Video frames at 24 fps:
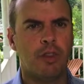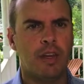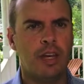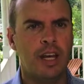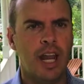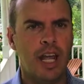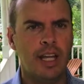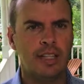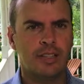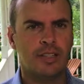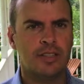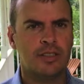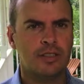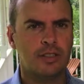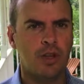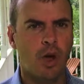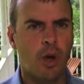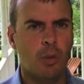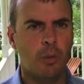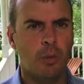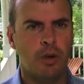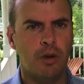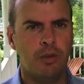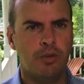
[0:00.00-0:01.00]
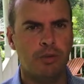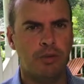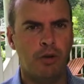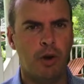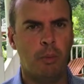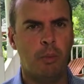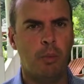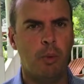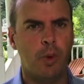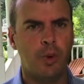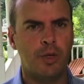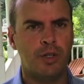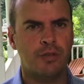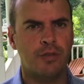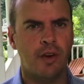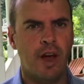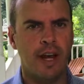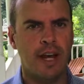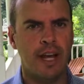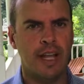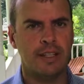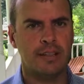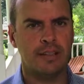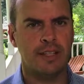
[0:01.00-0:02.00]
the next installment of Front Porch
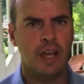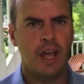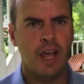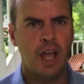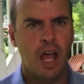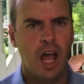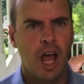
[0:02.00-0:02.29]
Finance.